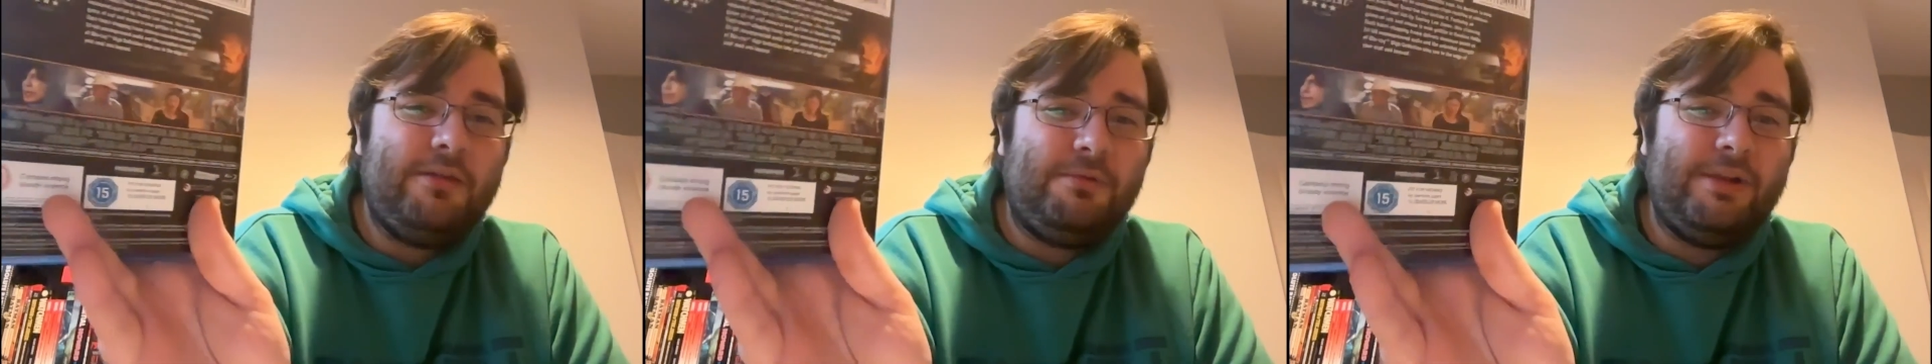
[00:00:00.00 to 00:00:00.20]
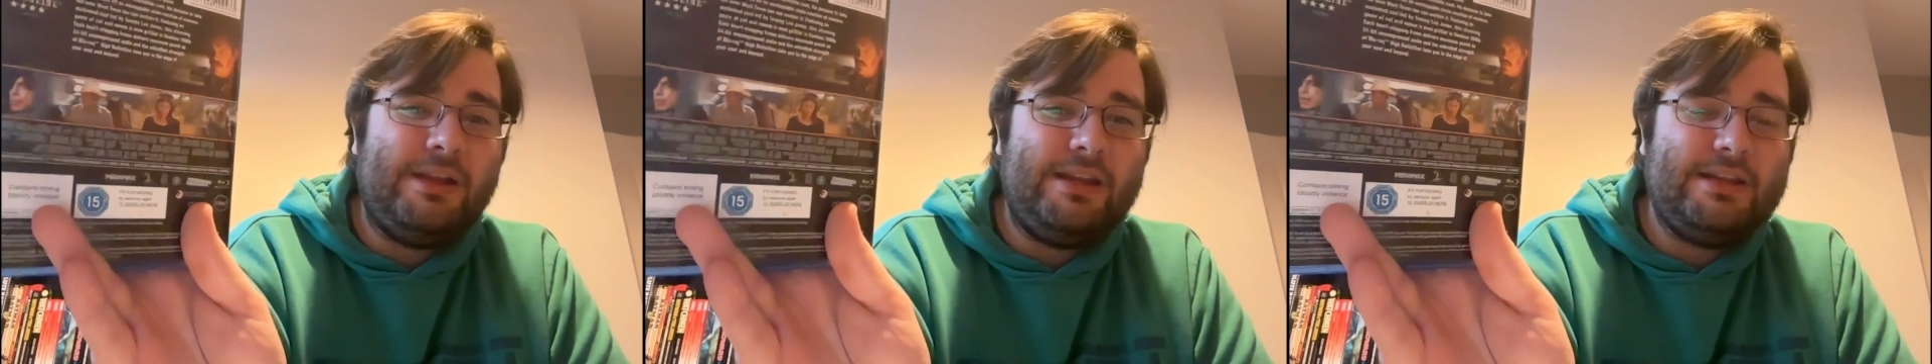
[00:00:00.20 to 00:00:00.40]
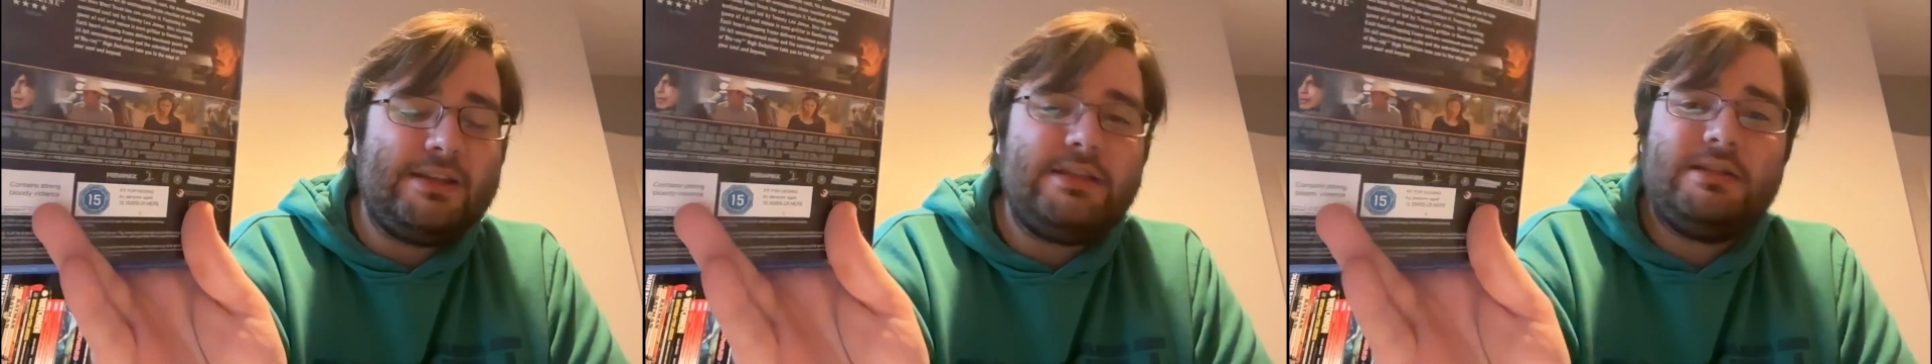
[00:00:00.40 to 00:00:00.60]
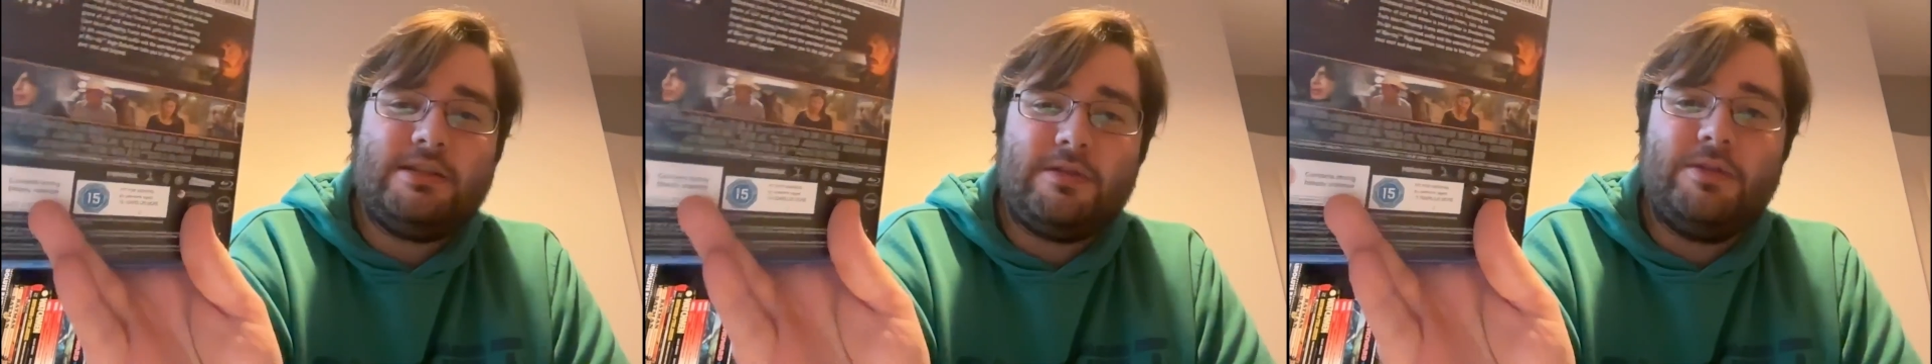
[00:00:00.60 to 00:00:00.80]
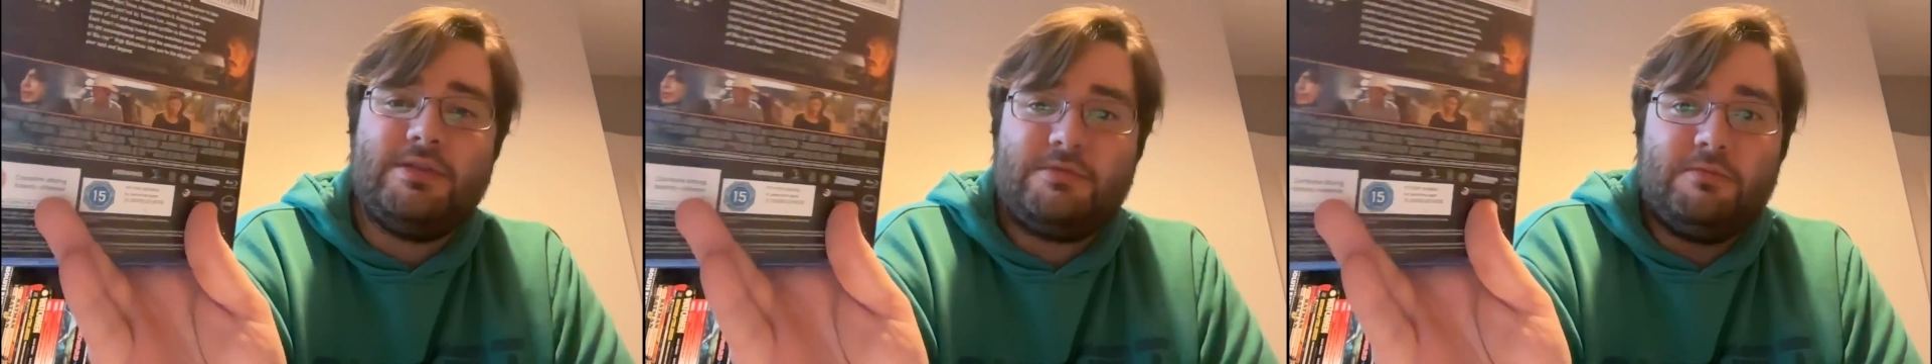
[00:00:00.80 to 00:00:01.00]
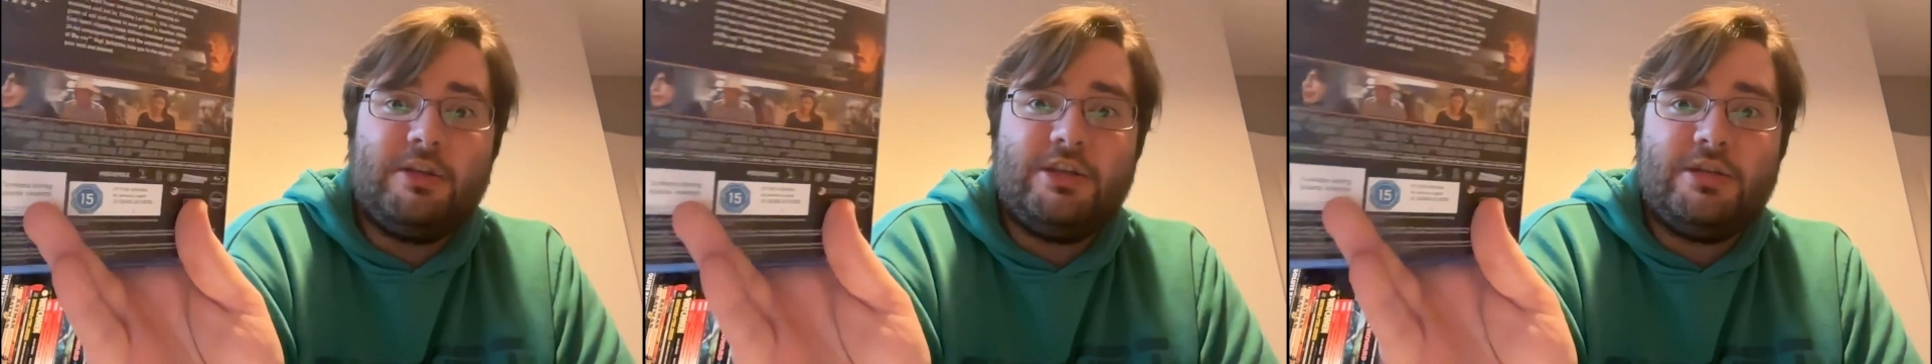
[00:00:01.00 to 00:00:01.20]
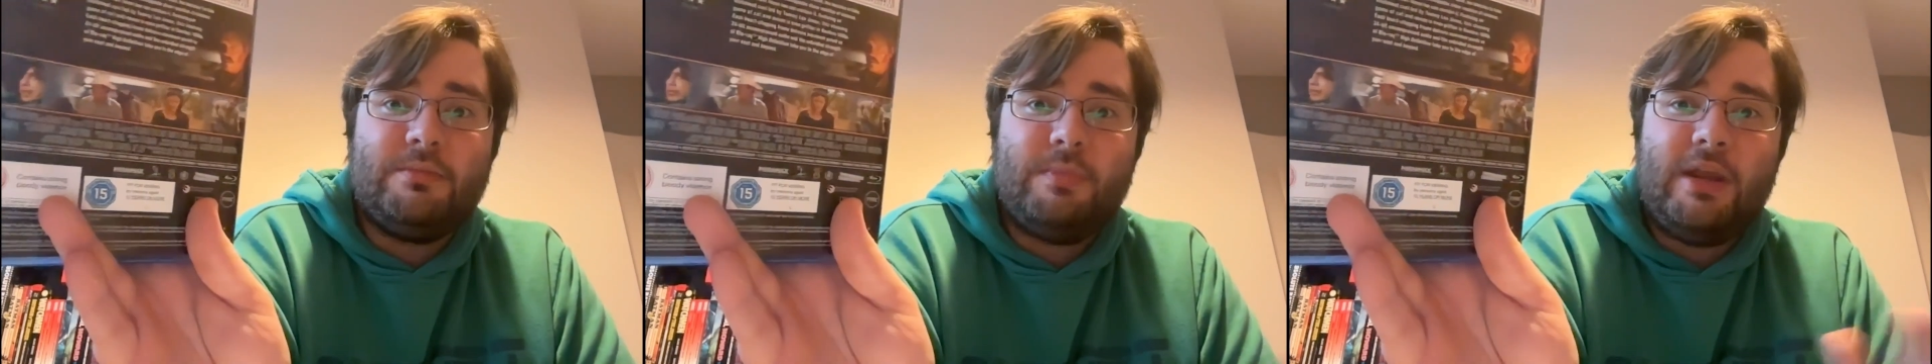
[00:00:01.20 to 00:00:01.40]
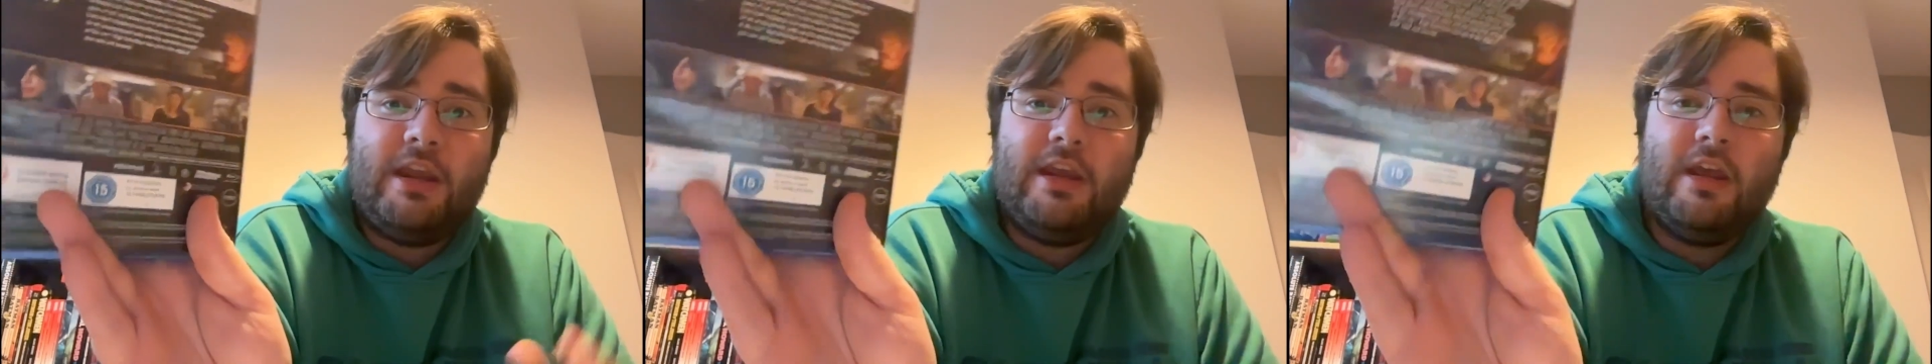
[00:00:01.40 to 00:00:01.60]
release, so it's Region
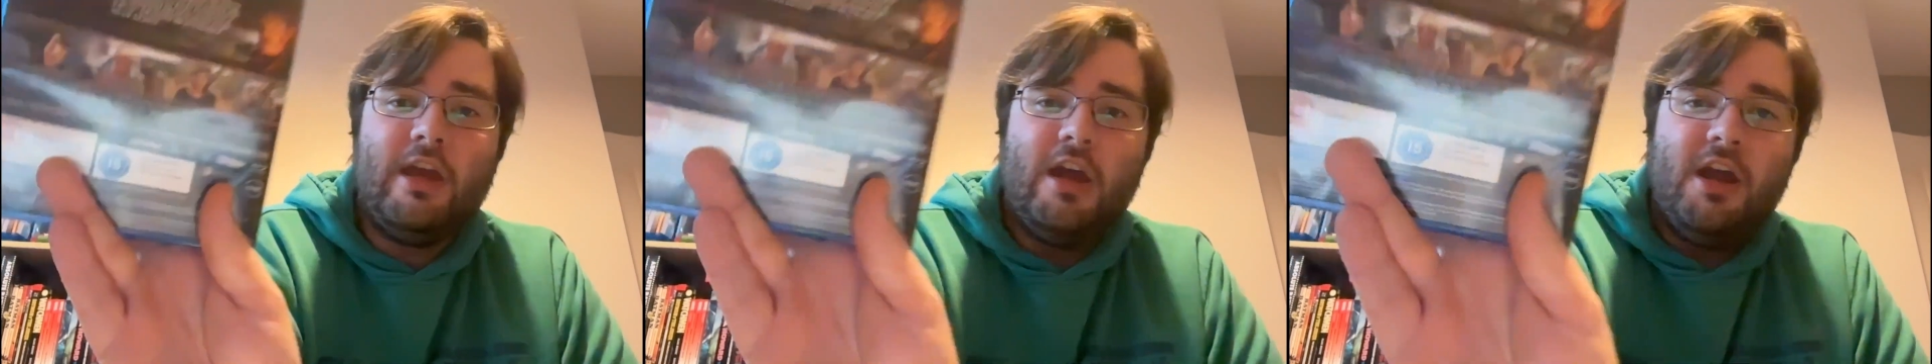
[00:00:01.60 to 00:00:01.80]
B,